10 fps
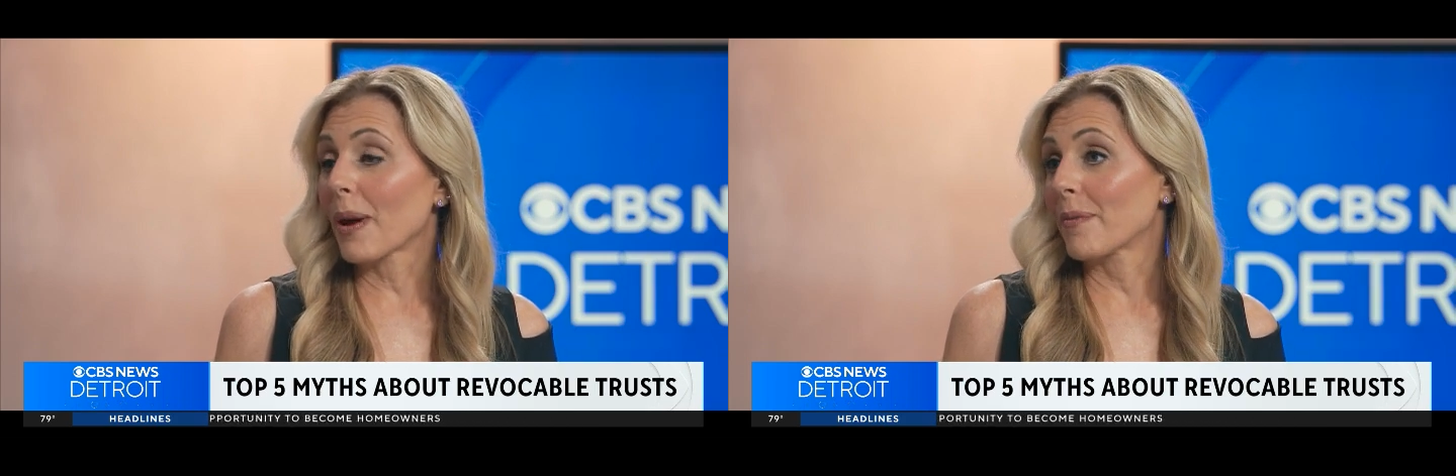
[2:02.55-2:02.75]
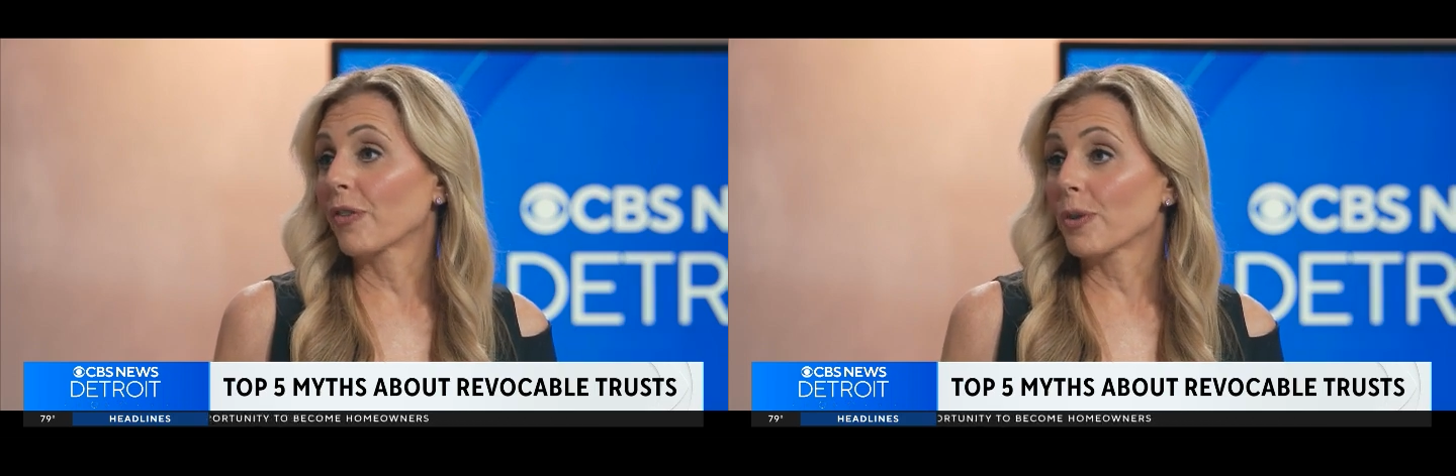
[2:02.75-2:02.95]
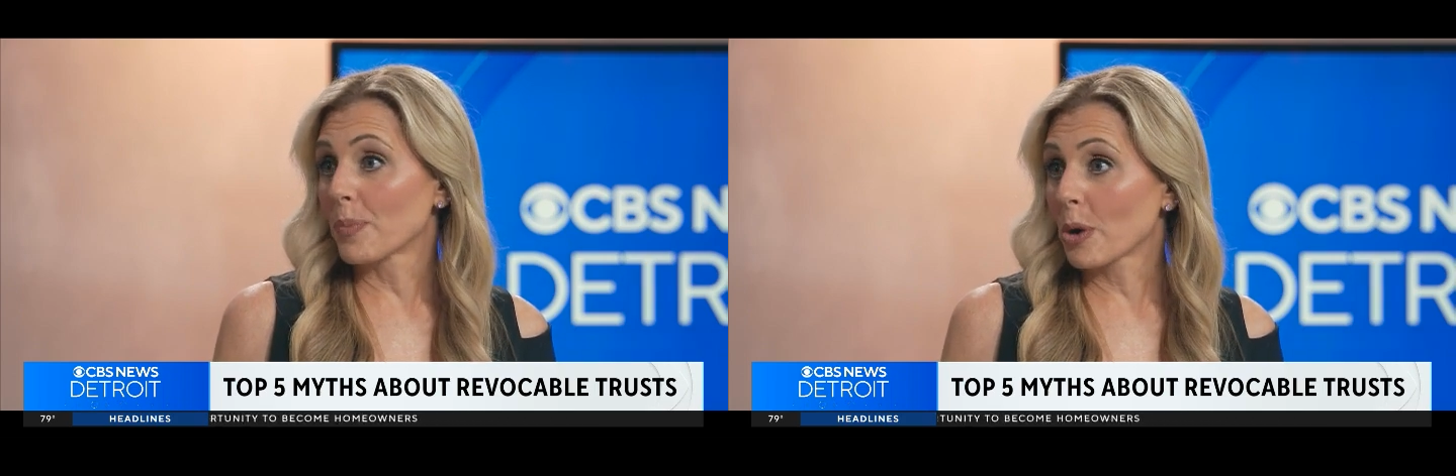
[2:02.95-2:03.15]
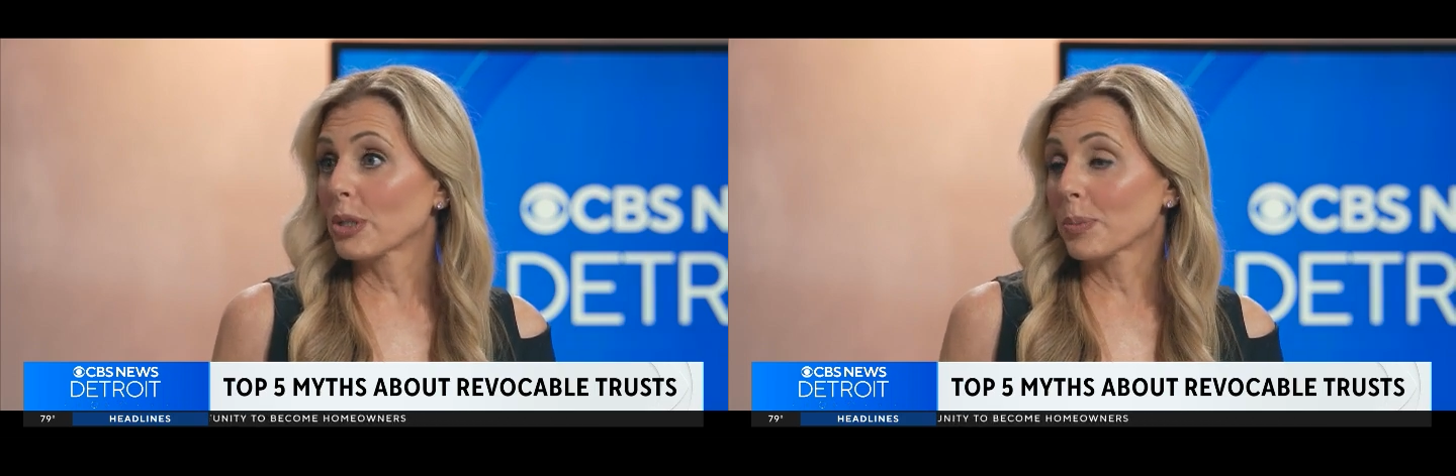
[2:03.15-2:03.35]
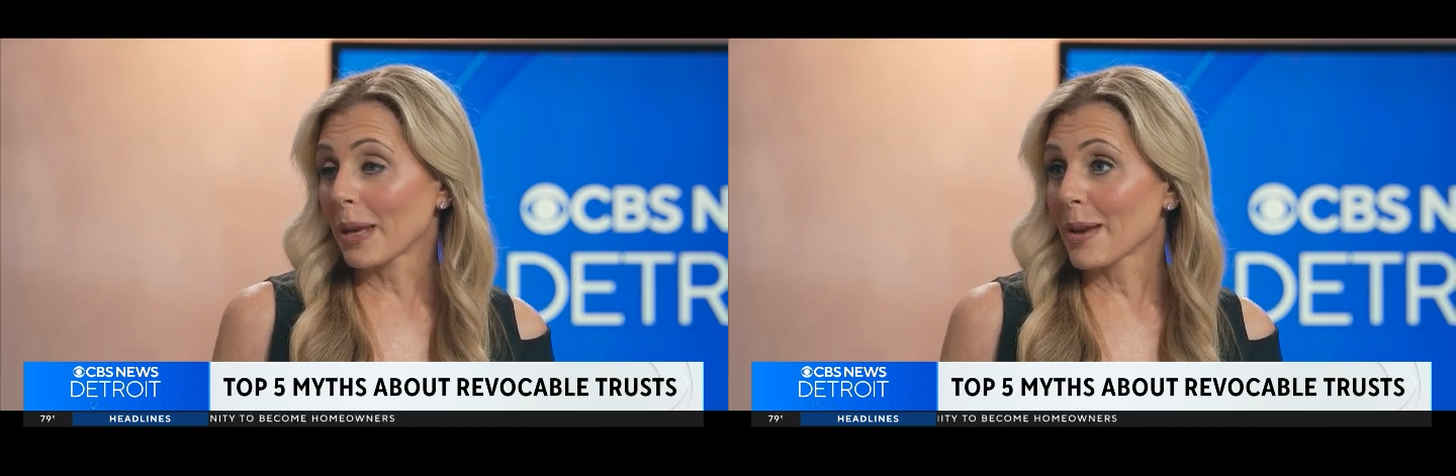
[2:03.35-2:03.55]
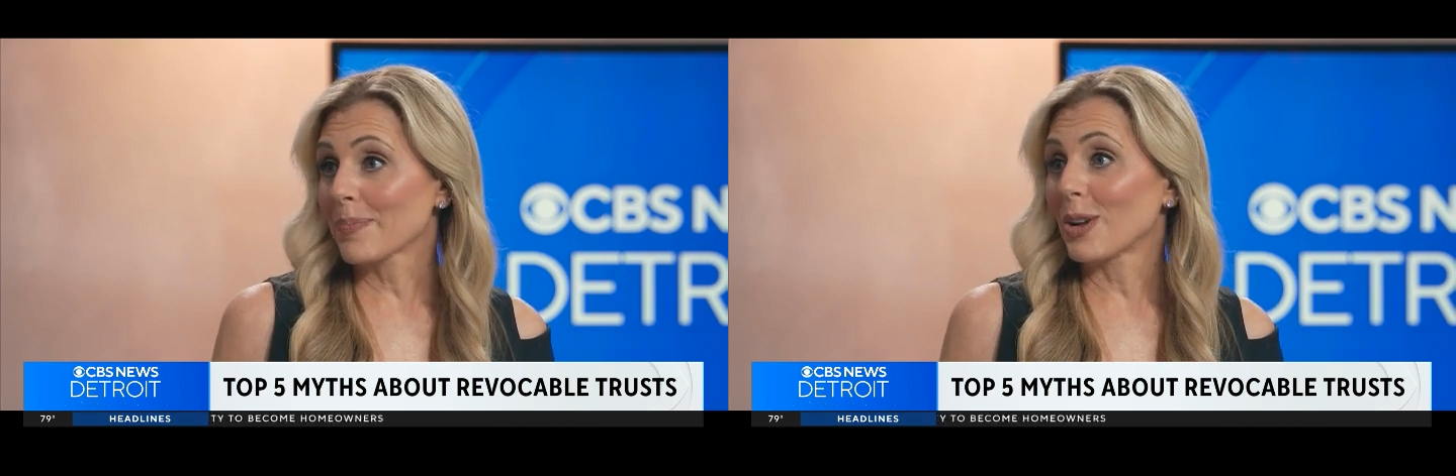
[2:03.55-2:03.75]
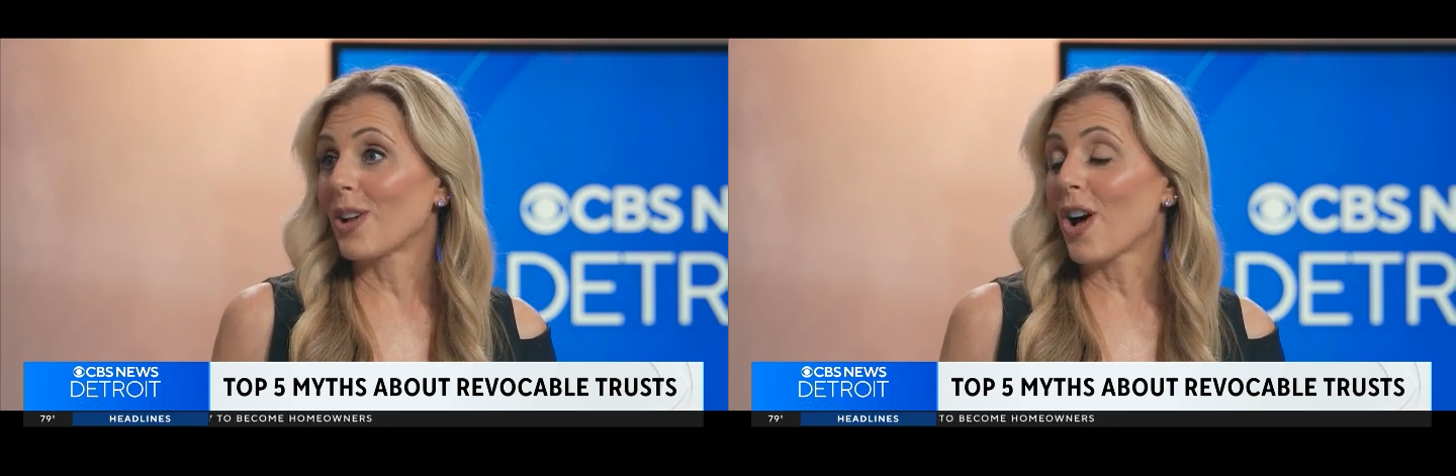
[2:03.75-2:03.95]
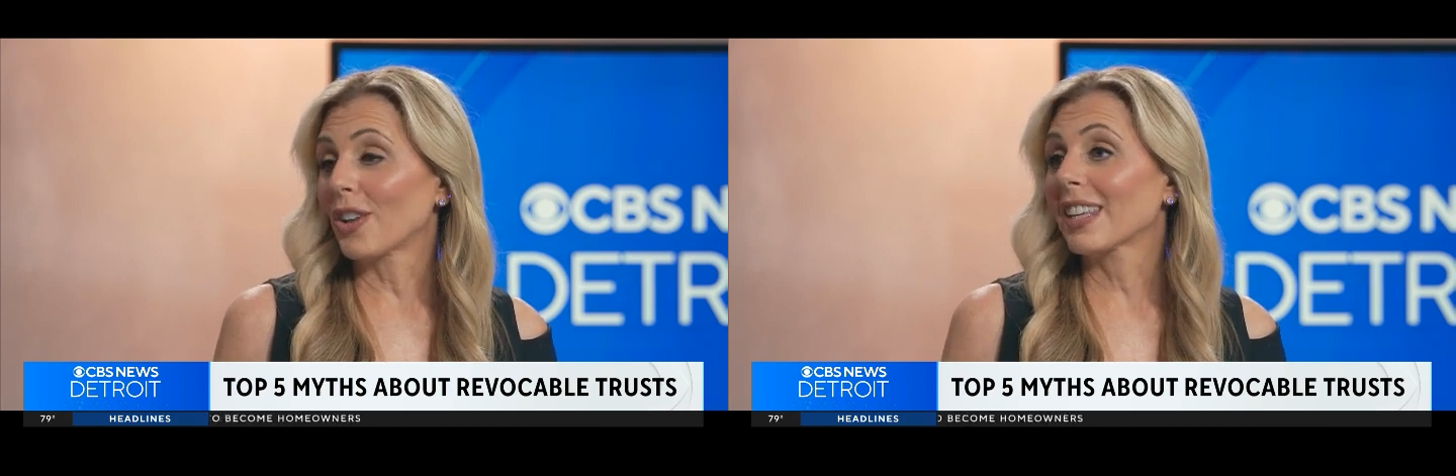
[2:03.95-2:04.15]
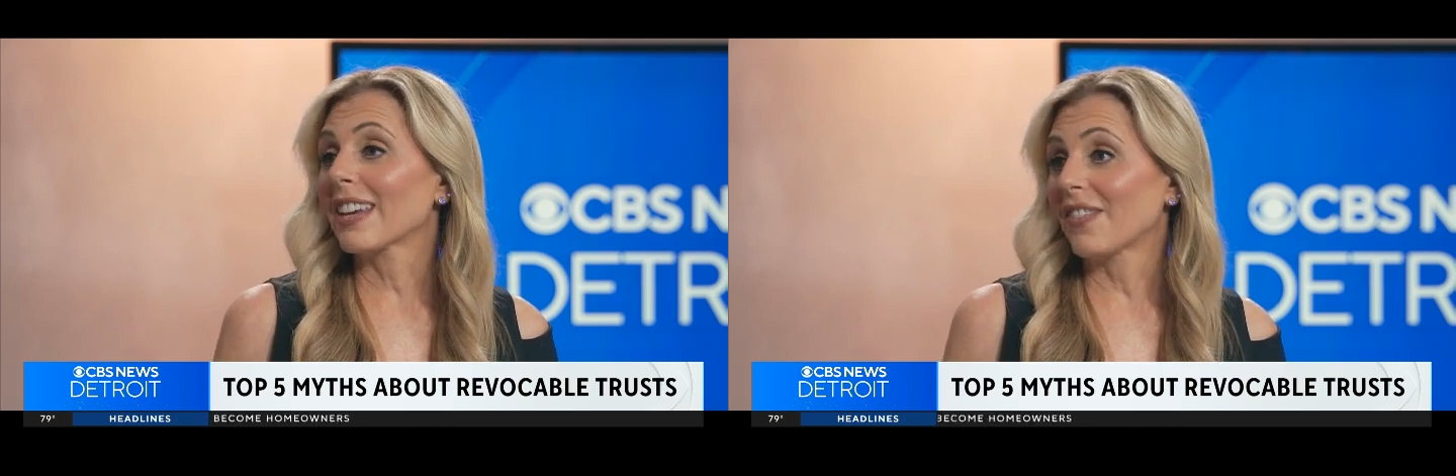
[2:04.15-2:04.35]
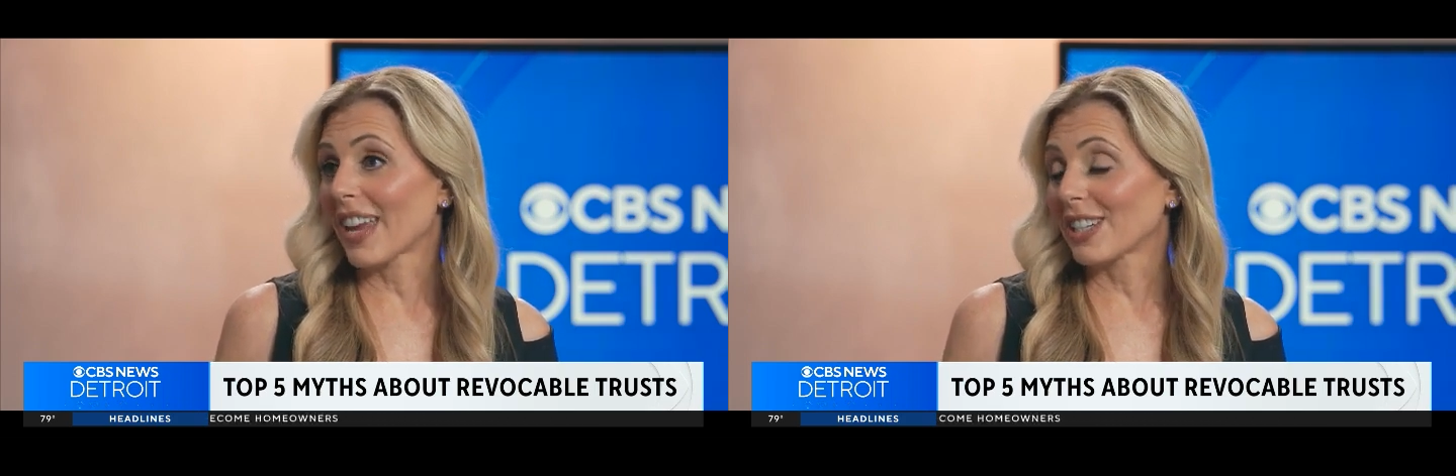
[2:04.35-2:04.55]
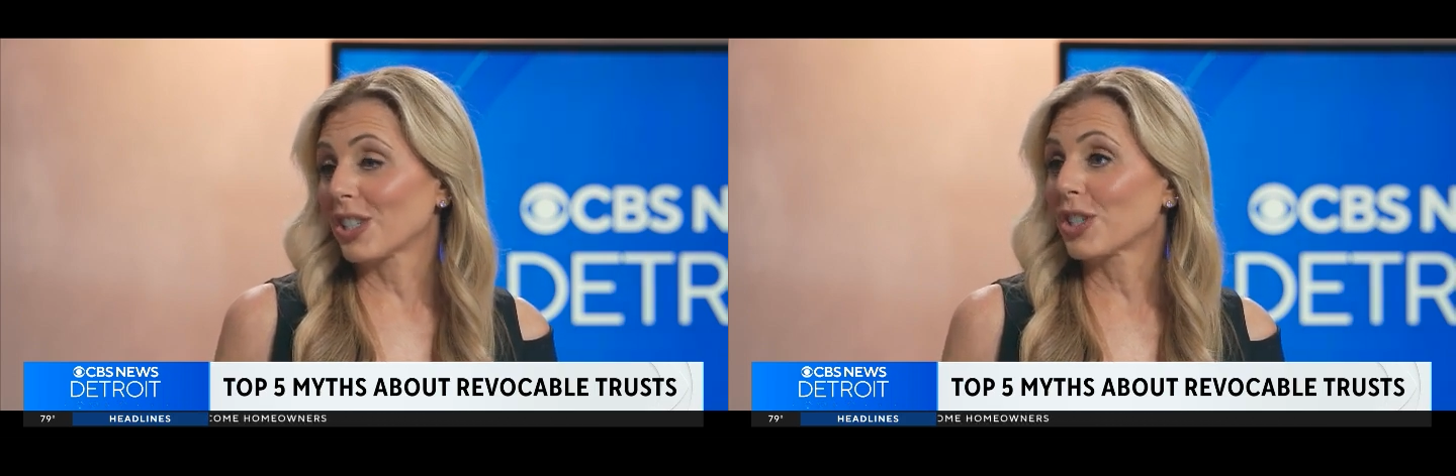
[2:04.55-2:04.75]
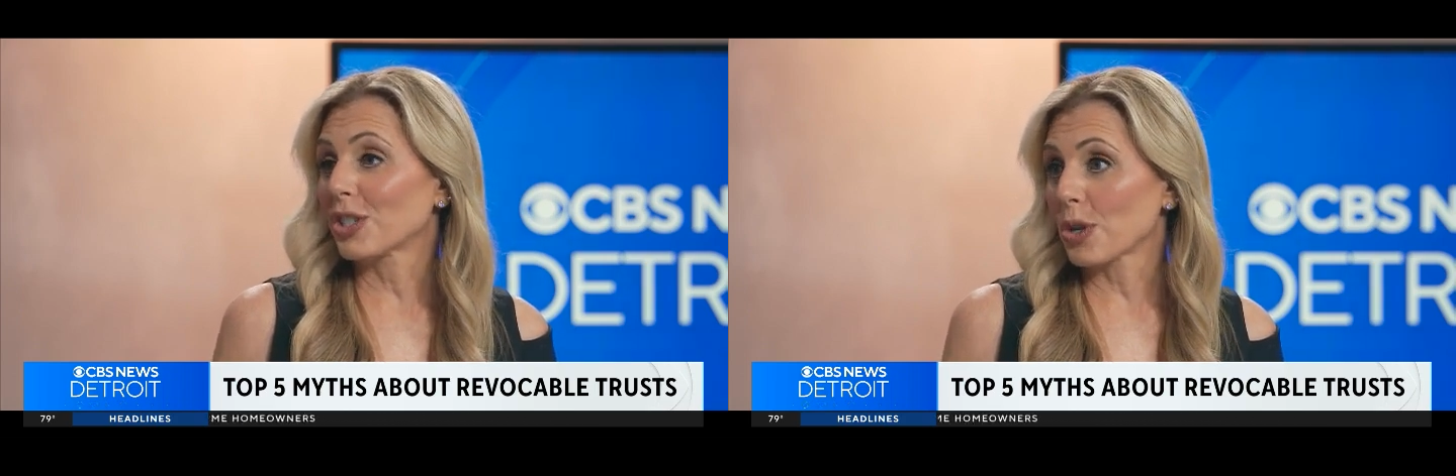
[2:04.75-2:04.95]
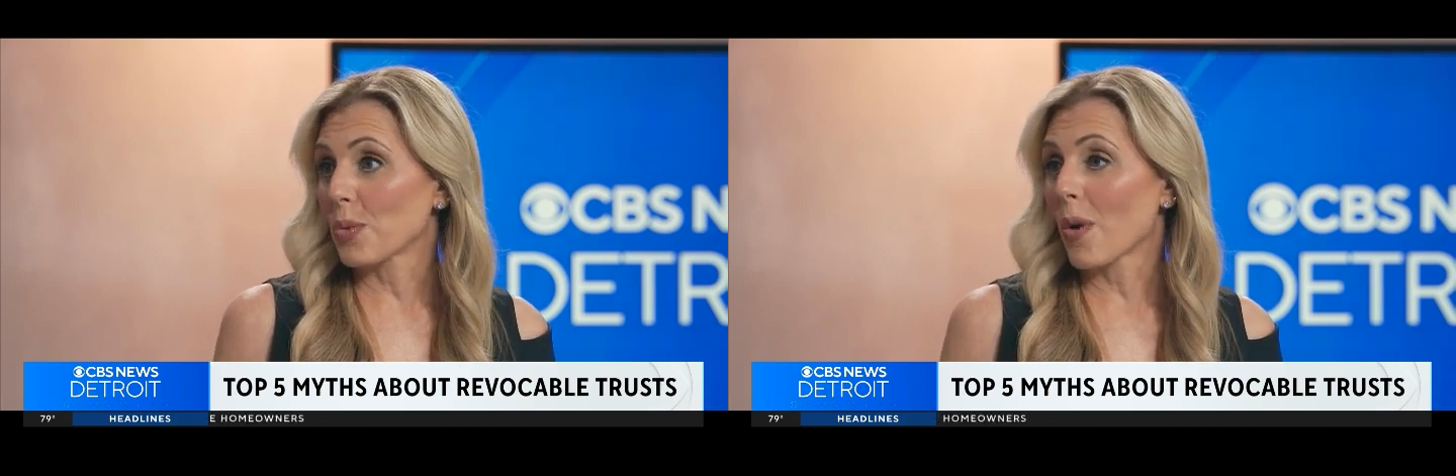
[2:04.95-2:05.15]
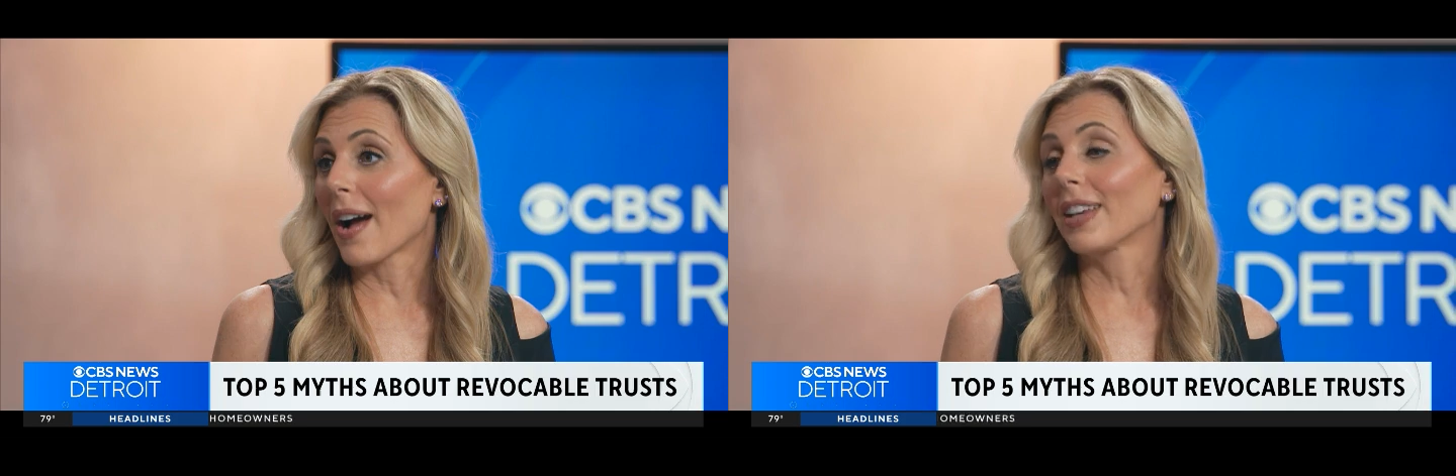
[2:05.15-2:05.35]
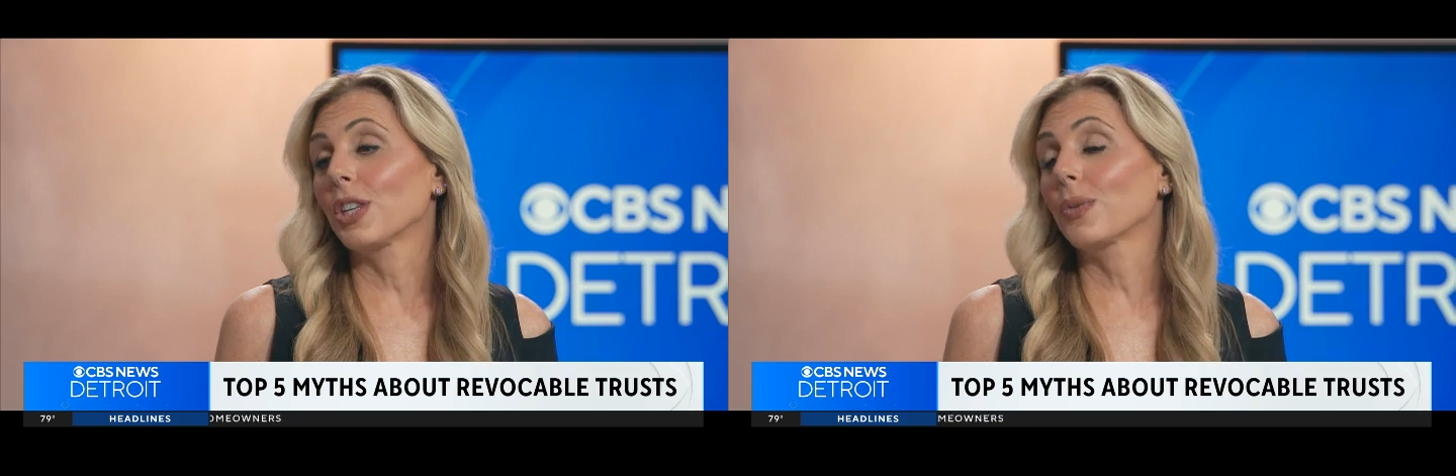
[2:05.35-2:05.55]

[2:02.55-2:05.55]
but for most people, all the advantages you want,